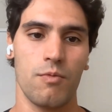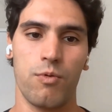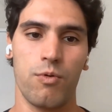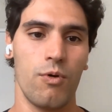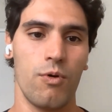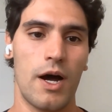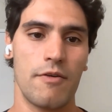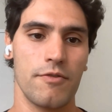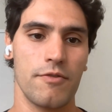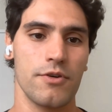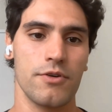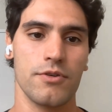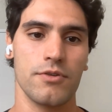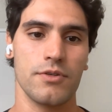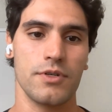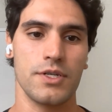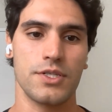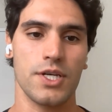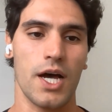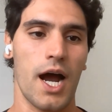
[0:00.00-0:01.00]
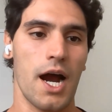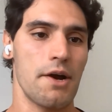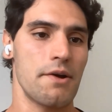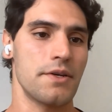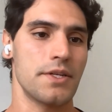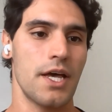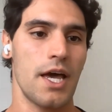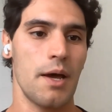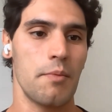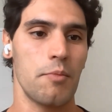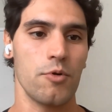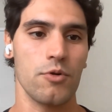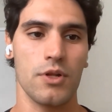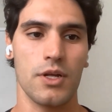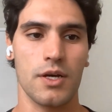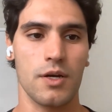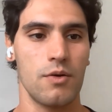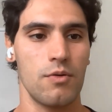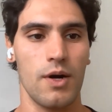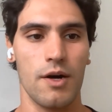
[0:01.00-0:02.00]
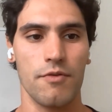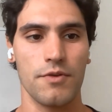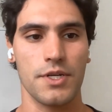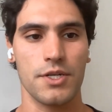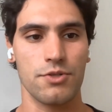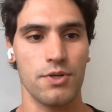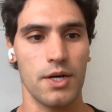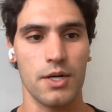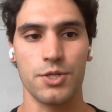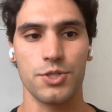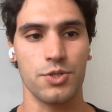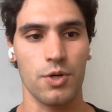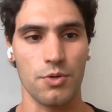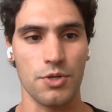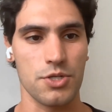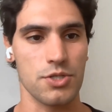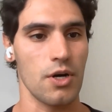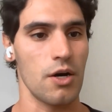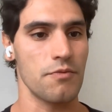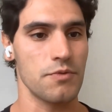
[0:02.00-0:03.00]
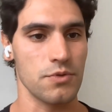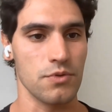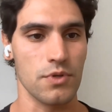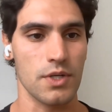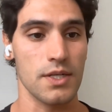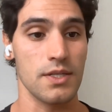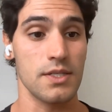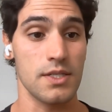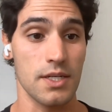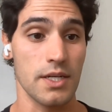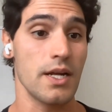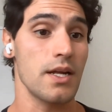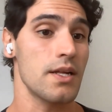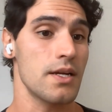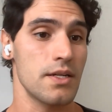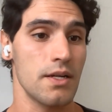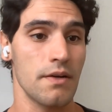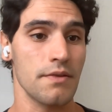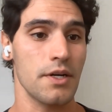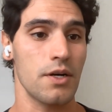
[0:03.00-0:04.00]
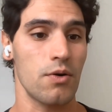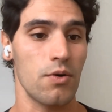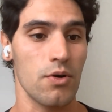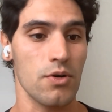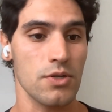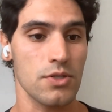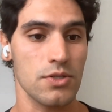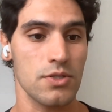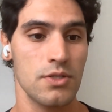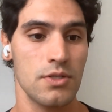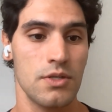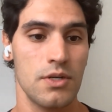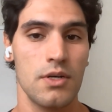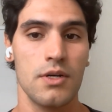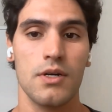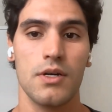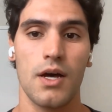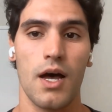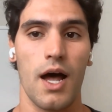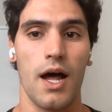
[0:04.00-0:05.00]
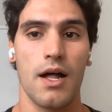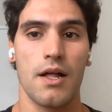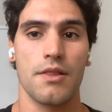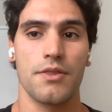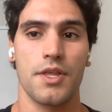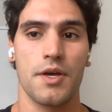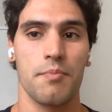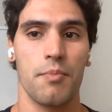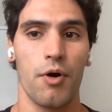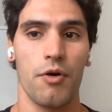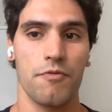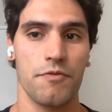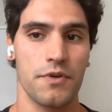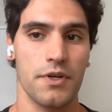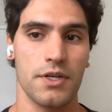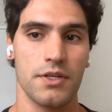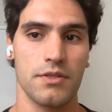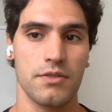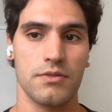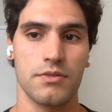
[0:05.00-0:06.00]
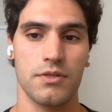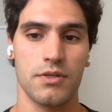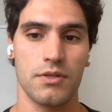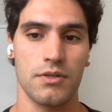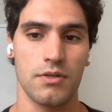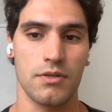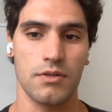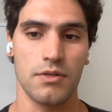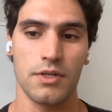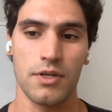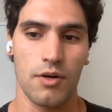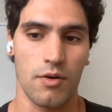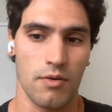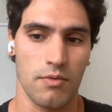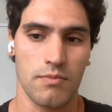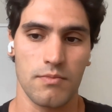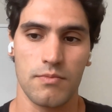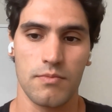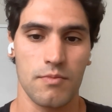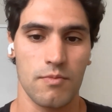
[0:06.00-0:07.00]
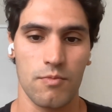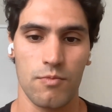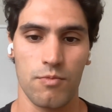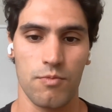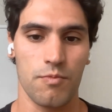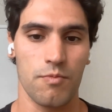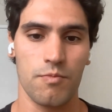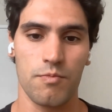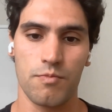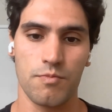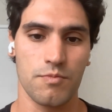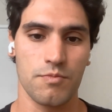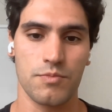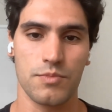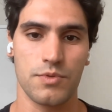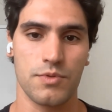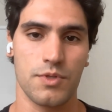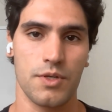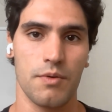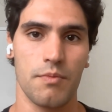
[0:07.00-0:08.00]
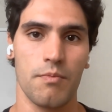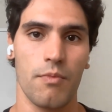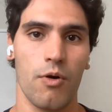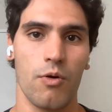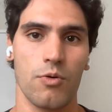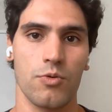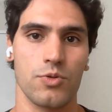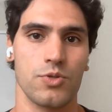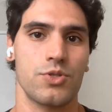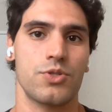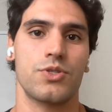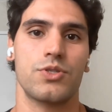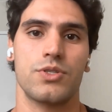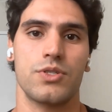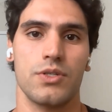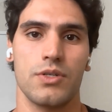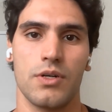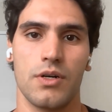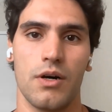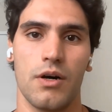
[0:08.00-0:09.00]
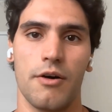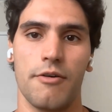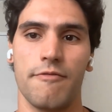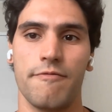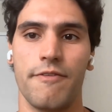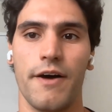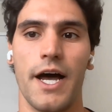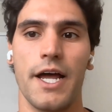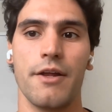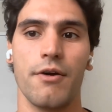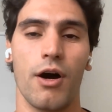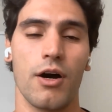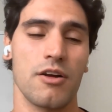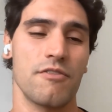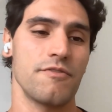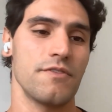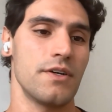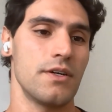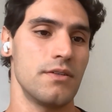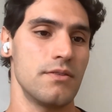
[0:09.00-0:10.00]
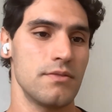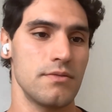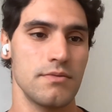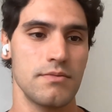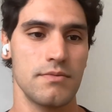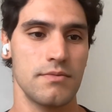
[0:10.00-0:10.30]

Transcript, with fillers: whoever is hiring them or like whoever they're trying to show this up to can see that they've done the course and they both get the, you know, the most uh, value out of it.